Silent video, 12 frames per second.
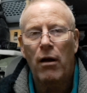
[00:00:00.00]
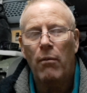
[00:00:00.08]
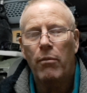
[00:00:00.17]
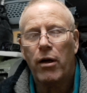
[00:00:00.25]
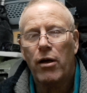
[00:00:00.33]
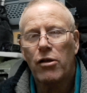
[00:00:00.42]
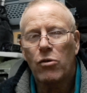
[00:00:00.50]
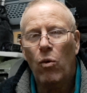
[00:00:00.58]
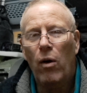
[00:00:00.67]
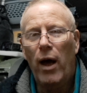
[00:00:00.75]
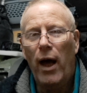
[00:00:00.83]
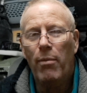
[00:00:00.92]
because
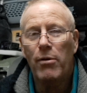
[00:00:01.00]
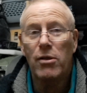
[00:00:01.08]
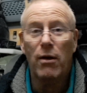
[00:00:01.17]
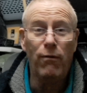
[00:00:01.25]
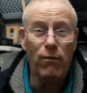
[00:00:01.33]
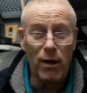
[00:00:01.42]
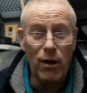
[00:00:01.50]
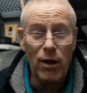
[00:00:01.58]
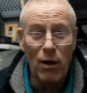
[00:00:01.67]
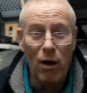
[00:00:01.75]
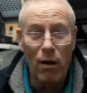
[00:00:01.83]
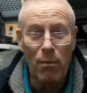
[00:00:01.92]
what happens if you're
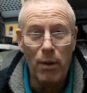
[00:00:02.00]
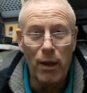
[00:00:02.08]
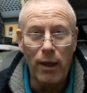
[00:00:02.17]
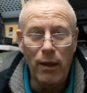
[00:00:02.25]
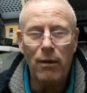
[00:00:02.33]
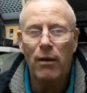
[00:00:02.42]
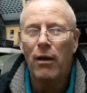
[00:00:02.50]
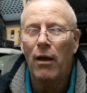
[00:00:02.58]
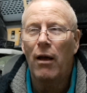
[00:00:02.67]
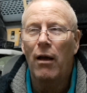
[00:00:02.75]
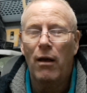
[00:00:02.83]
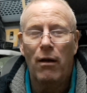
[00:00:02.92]
anything like me,
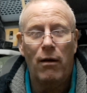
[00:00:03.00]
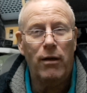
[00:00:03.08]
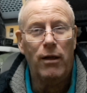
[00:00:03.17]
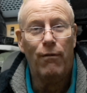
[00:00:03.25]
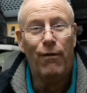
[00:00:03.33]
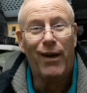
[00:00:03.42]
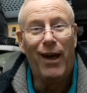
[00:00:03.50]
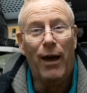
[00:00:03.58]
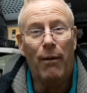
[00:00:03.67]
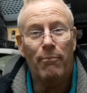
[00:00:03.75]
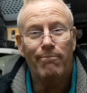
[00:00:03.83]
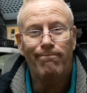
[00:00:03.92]
you
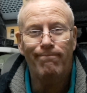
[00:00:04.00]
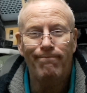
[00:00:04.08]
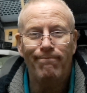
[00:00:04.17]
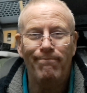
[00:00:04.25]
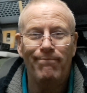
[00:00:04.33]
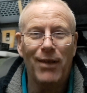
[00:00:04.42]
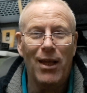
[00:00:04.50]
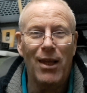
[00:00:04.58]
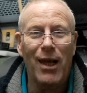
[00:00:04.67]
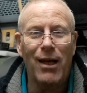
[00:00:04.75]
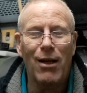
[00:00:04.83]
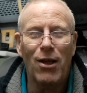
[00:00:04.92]
forget, and
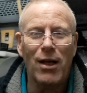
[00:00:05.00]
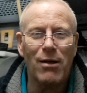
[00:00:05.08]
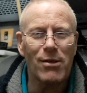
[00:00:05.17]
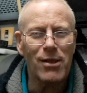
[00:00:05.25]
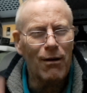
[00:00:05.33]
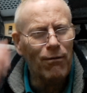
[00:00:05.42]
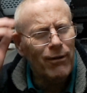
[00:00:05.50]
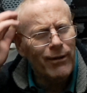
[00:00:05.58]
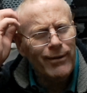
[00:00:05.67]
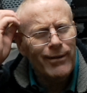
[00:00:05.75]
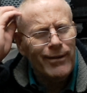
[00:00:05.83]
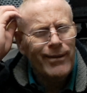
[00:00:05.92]
then you think to yourself,
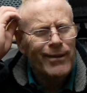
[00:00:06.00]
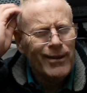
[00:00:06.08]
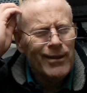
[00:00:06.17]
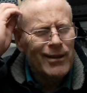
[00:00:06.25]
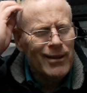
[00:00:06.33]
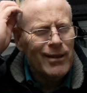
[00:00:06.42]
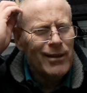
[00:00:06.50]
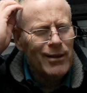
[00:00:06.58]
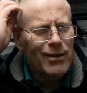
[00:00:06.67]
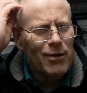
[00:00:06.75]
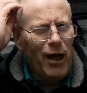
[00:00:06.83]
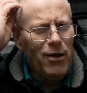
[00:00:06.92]

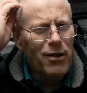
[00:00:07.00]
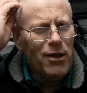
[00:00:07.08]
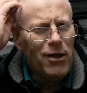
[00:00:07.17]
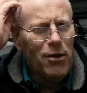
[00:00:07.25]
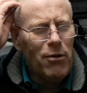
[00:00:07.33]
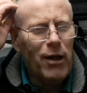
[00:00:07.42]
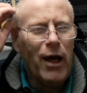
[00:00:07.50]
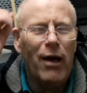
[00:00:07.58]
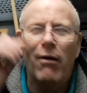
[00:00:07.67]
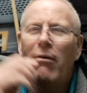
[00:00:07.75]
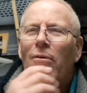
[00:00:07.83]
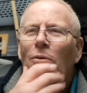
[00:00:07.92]
how did I do that?
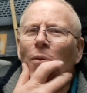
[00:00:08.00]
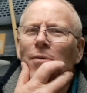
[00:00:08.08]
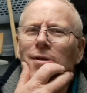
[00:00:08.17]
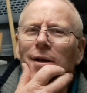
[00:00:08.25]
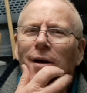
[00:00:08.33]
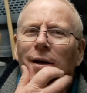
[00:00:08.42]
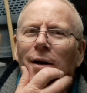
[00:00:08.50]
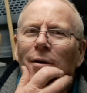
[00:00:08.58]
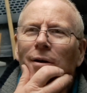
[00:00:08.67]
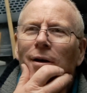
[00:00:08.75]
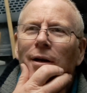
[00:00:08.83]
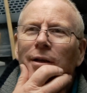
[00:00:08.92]
What was that
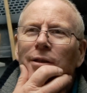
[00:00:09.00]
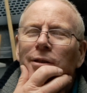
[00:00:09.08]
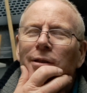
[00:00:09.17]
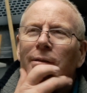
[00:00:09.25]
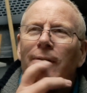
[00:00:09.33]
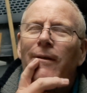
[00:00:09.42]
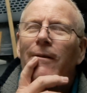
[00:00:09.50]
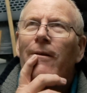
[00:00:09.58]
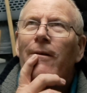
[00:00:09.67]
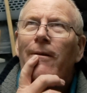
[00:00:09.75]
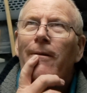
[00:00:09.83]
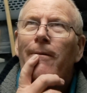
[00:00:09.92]
calculation?
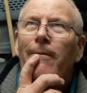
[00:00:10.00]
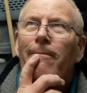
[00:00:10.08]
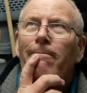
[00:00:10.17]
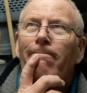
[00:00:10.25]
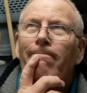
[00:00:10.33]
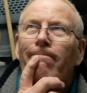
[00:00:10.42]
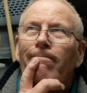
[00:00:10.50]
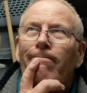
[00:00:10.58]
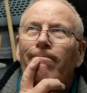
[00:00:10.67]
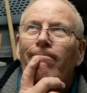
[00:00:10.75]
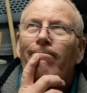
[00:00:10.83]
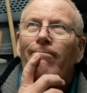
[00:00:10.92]

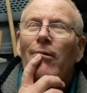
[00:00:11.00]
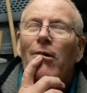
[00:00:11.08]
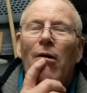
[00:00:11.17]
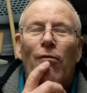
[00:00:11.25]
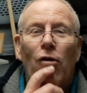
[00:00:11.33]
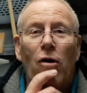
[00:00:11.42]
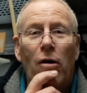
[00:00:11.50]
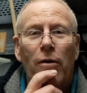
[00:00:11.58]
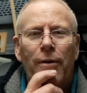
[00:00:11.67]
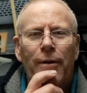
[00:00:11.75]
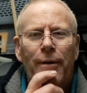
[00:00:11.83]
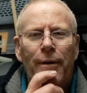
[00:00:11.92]
I've
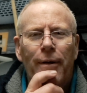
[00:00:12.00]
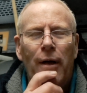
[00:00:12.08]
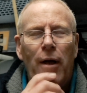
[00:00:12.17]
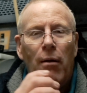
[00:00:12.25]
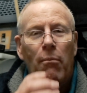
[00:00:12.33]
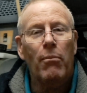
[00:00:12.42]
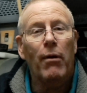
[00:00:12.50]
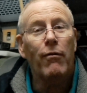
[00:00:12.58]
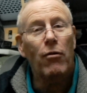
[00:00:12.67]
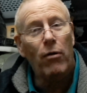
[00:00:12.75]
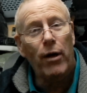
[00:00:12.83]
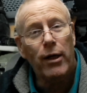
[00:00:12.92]
forgotten. But if
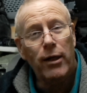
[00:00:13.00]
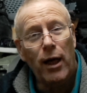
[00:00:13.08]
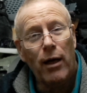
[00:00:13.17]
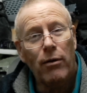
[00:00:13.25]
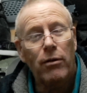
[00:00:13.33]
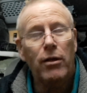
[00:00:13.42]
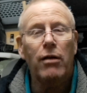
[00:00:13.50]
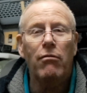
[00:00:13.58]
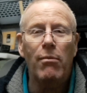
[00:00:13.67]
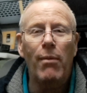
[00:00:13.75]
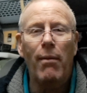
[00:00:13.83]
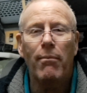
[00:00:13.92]
you write it down, you
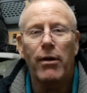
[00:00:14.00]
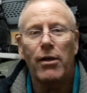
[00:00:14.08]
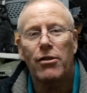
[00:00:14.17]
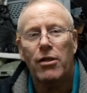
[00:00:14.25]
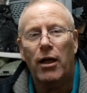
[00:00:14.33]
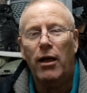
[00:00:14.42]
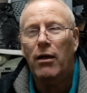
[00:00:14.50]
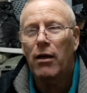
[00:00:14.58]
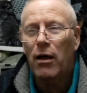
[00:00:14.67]
remember, you see,